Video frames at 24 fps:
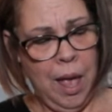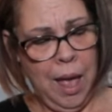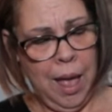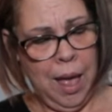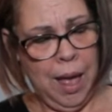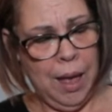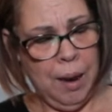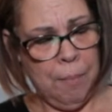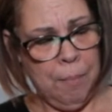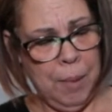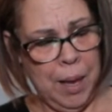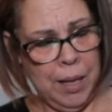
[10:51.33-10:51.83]

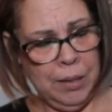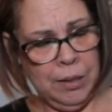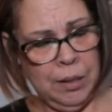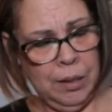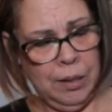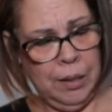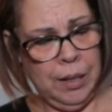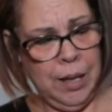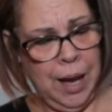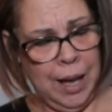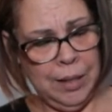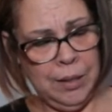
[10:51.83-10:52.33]
And
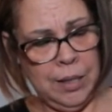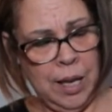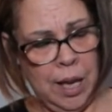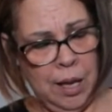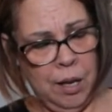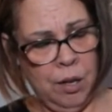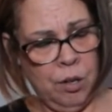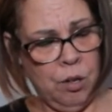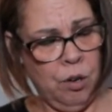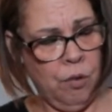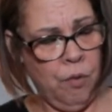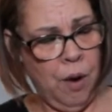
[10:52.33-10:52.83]
basically, I
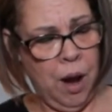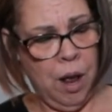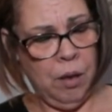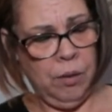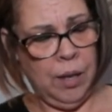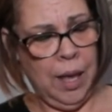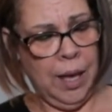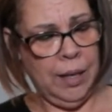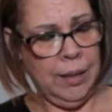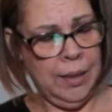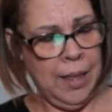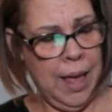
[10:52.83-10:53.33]
take it around
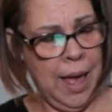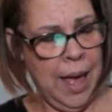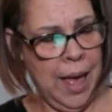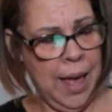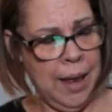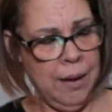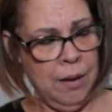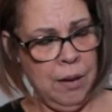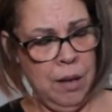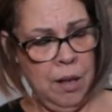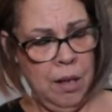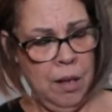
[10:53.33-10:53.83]
like
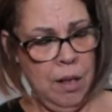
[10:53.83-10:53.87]
that.